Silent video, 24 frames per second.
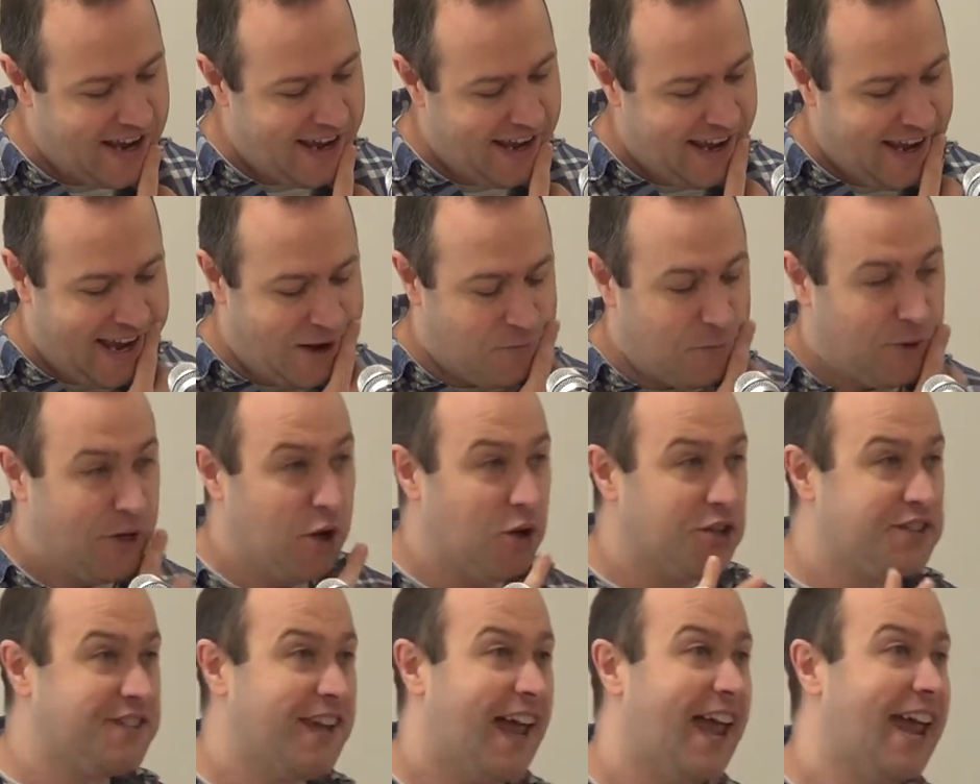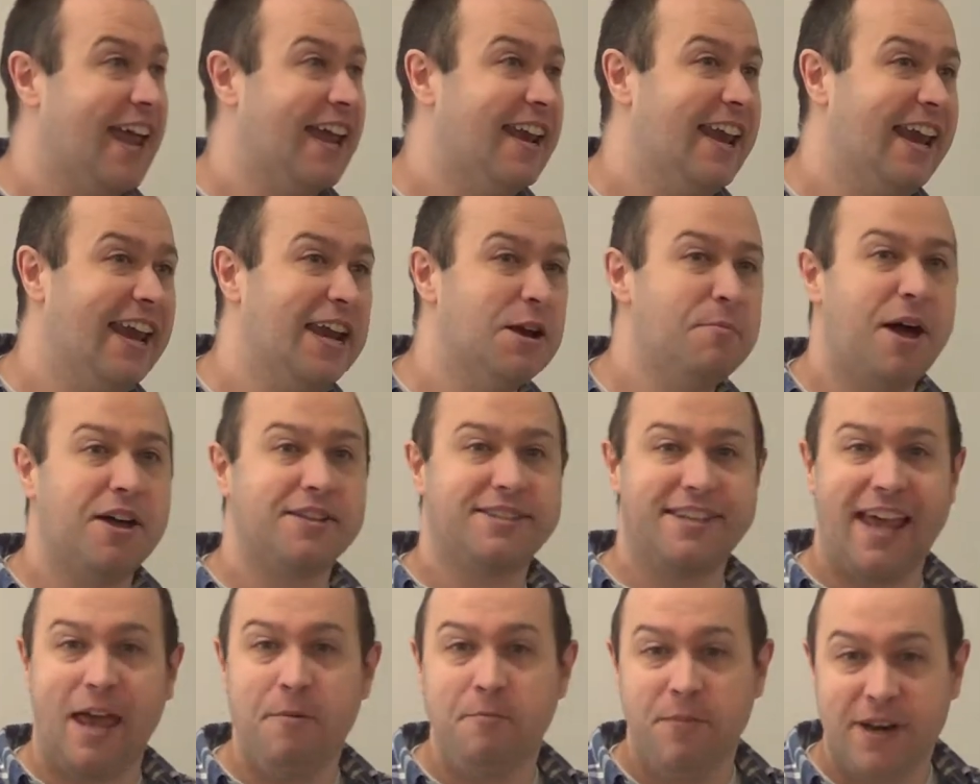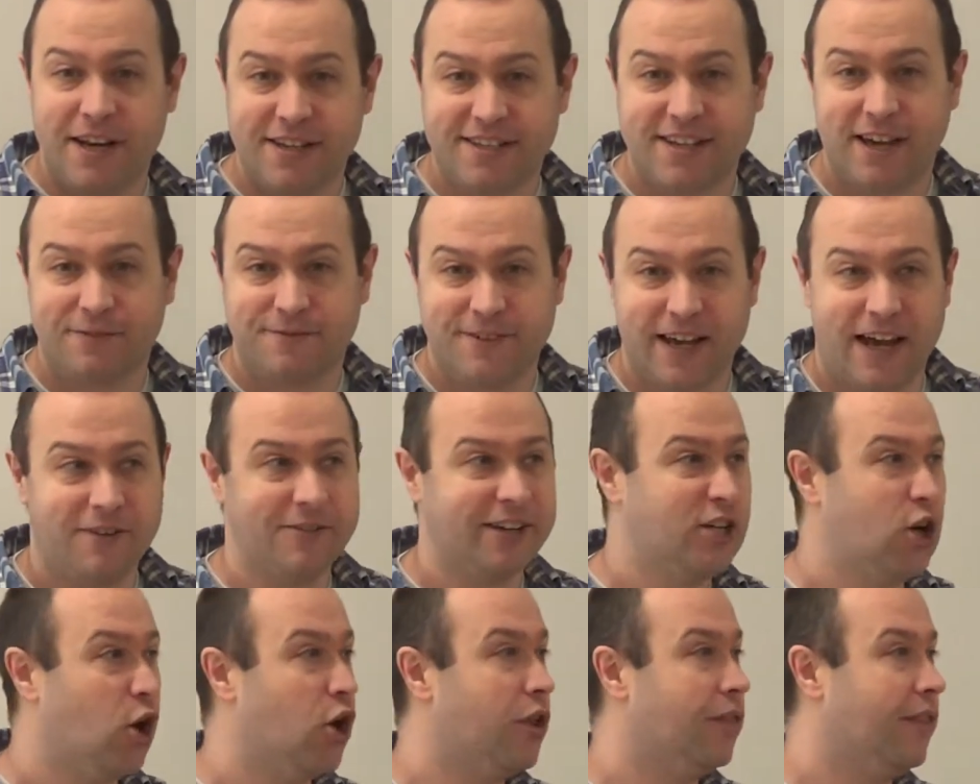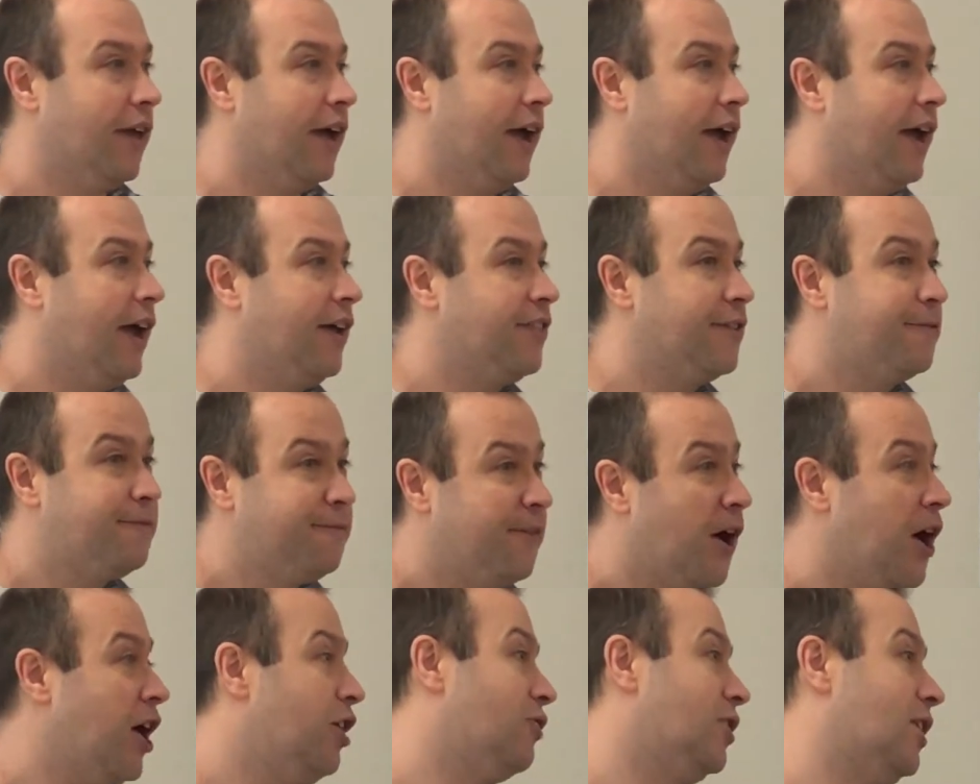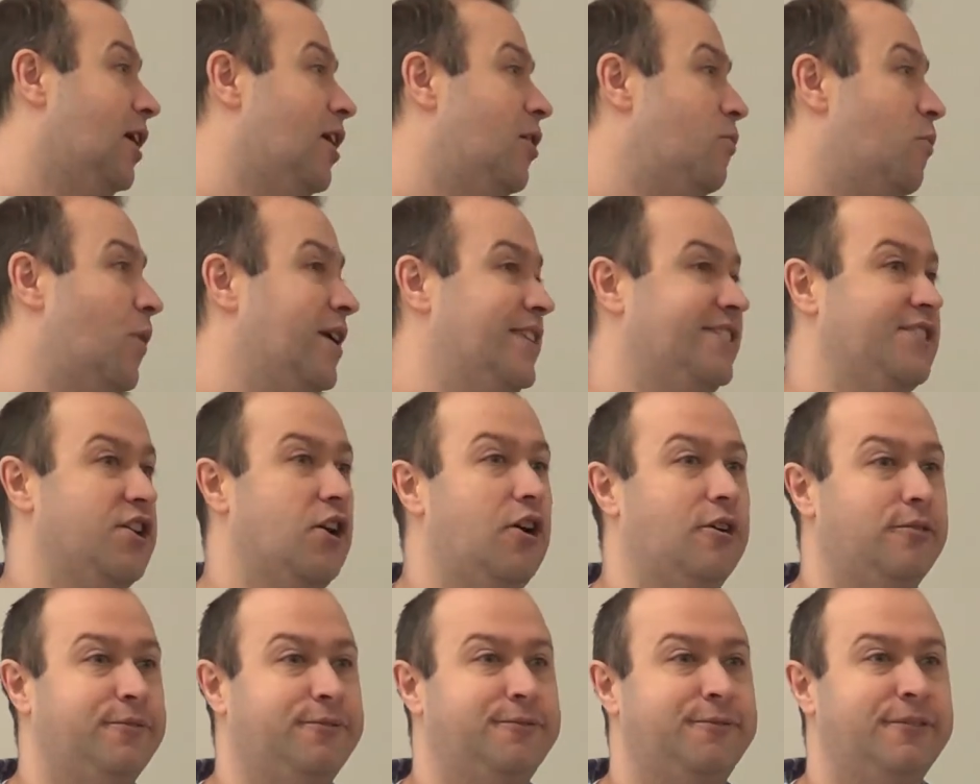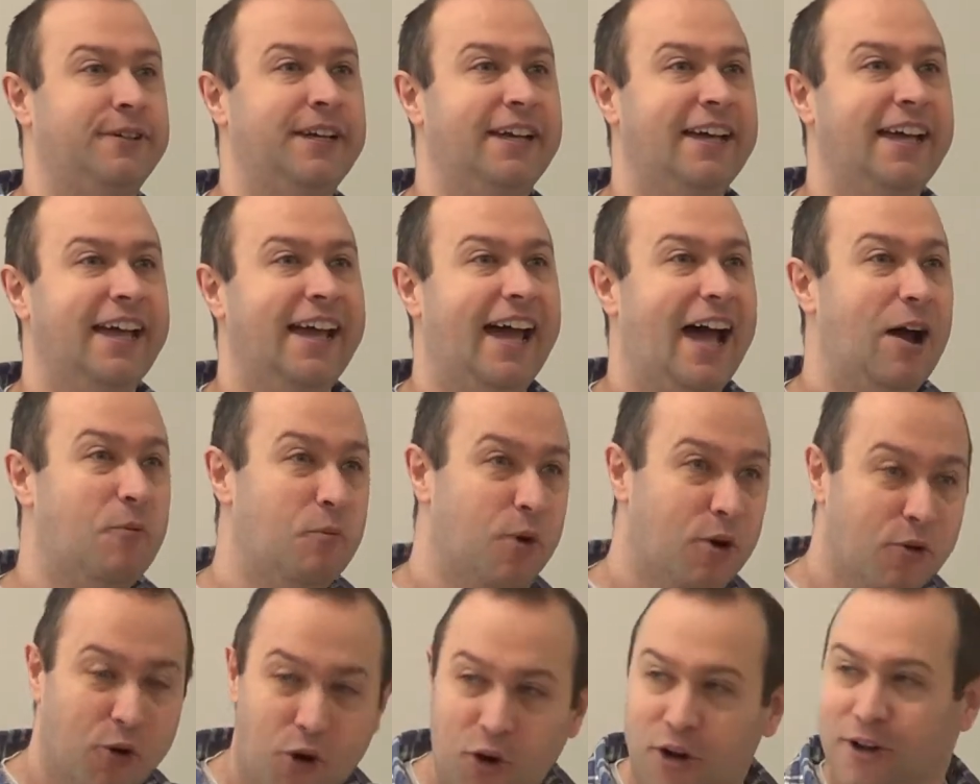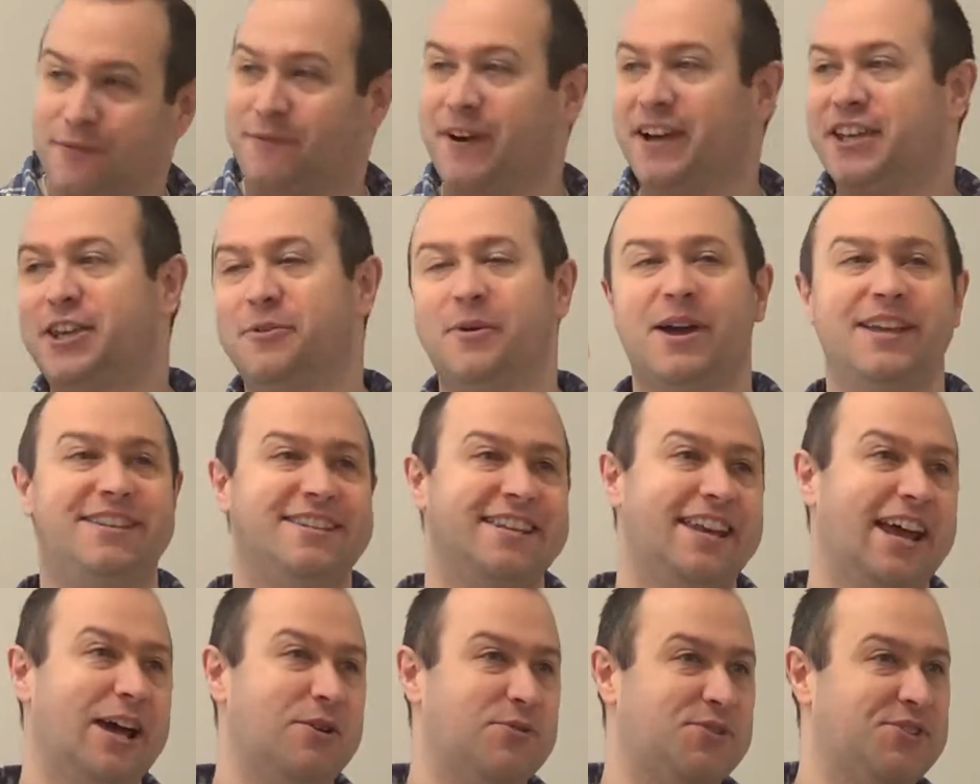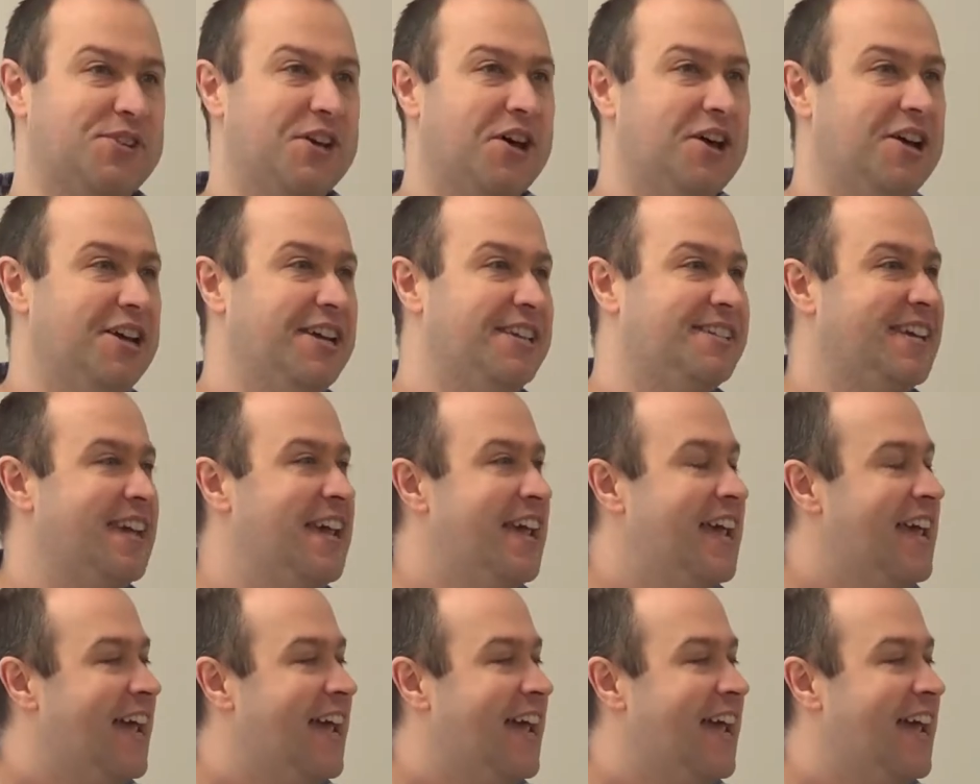And we got to A&E. About 10 minutes after having got there, a fire alarm went off. And we were all evacuated outside.